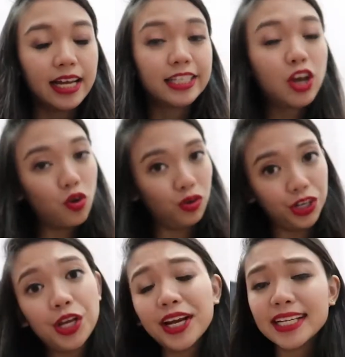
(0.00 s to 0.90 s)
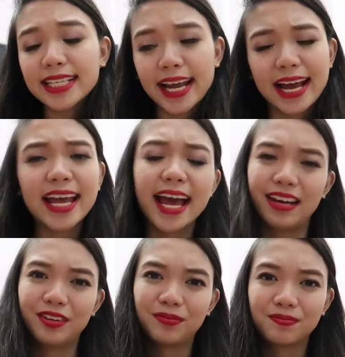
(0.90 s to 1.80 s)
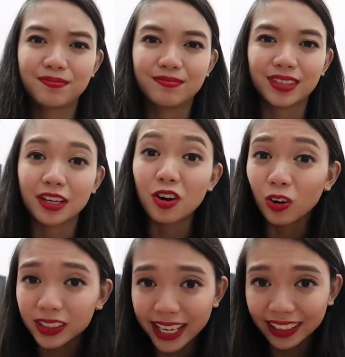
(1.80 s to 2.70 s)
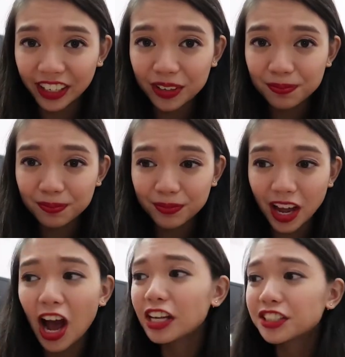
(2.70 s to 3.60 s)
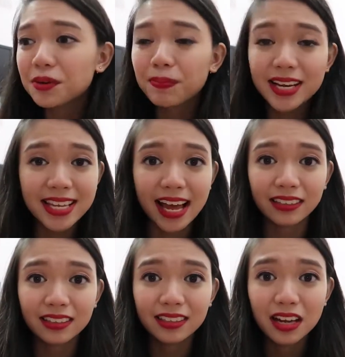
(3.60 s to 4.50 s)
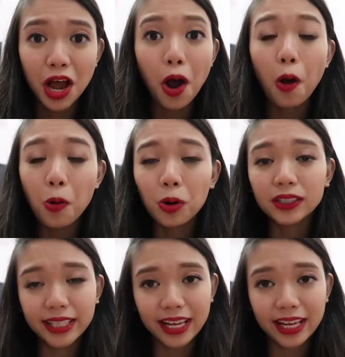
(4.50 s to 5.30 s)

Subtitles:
So New Year's Day, again, old Taylor, 100% old